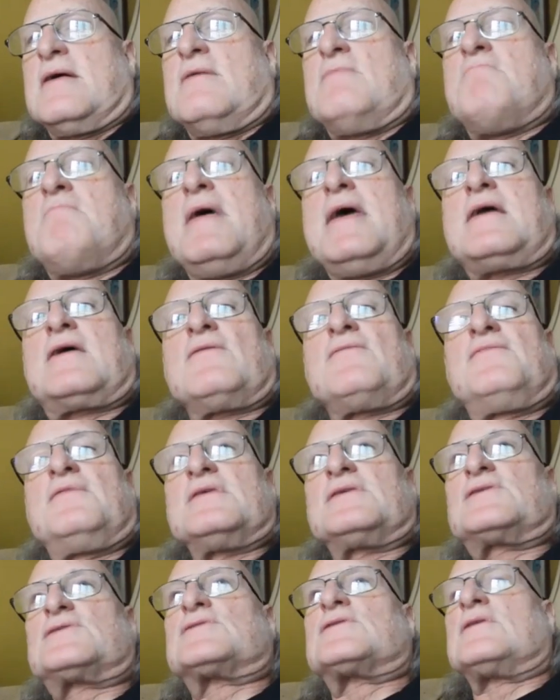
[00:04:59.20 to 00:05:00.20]
make of
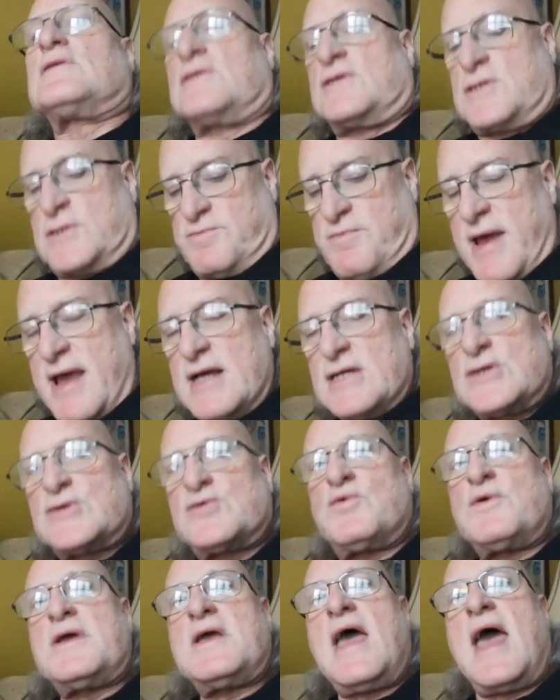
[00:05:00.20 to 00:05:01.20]
this
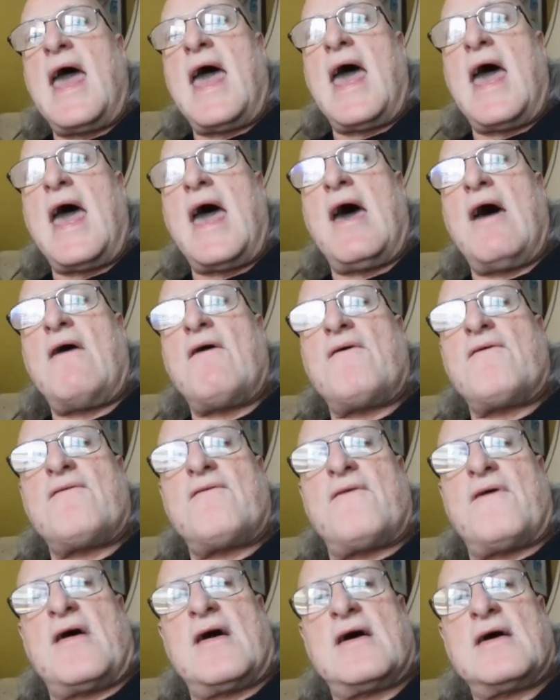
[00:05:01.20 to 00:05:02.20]
space we
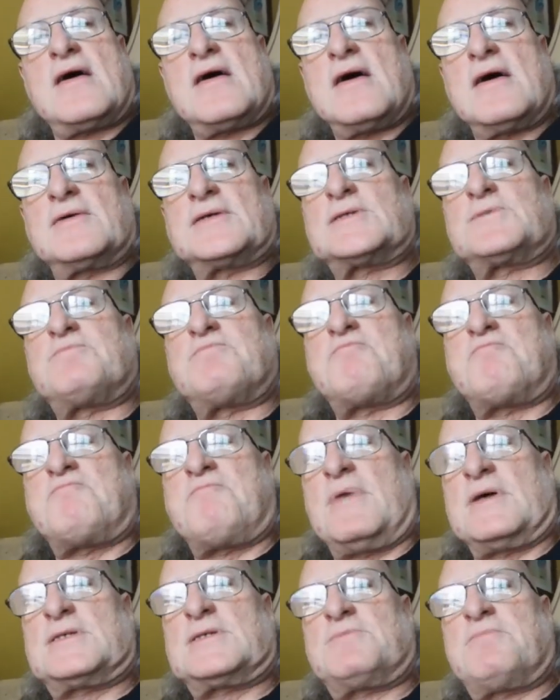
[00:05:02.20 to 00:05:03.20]
have
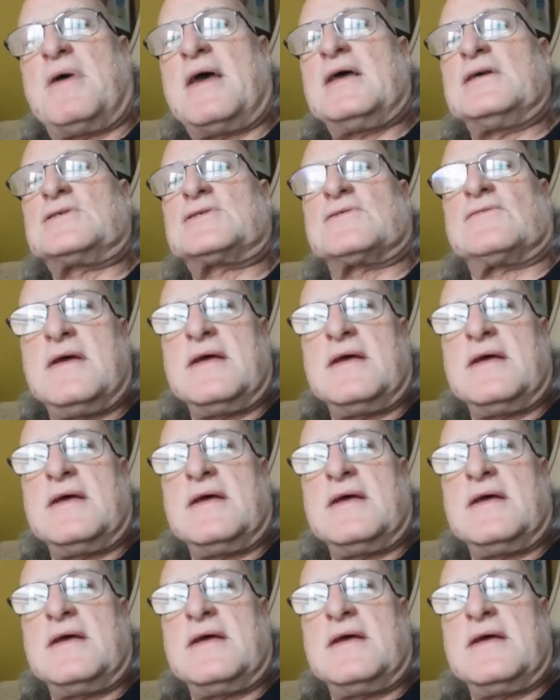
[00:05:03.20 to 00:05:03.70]
a space of